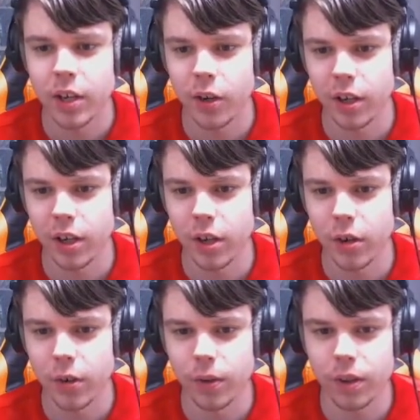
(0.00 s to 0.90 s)
you already
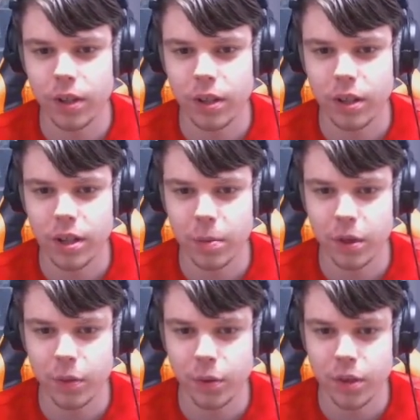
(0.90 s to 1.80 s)
know some of
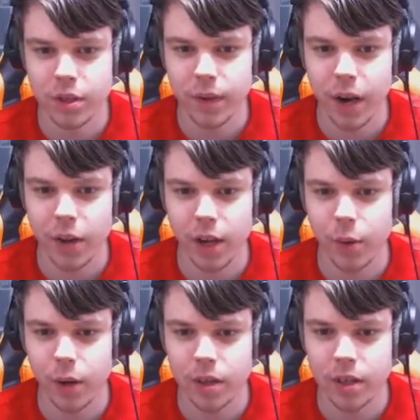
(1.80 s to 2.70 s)
the rules of how that
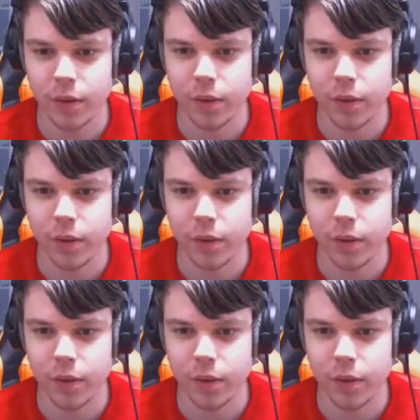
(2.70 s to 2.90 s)
works and